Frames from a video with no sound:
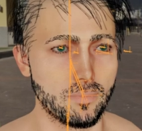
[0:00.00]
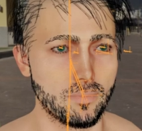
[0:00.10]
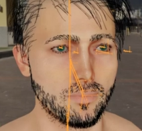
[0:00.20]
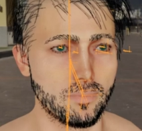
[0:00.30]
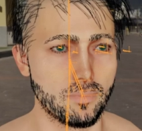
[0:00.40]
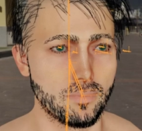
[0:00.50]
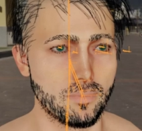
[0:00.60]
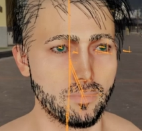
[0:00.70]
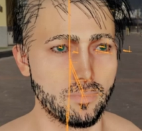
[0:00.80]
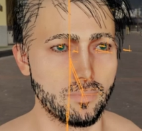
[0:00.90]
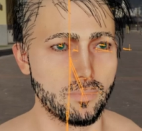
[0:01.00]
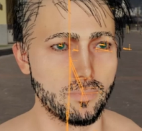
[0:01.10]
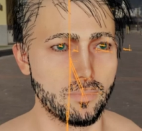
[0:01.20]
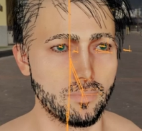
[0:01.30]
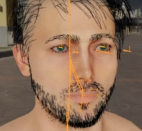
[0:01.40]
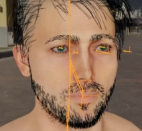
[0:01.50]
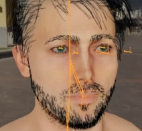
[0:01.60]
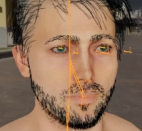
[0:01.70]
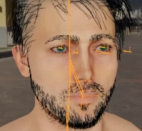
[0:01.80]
No one is speaking in this clip.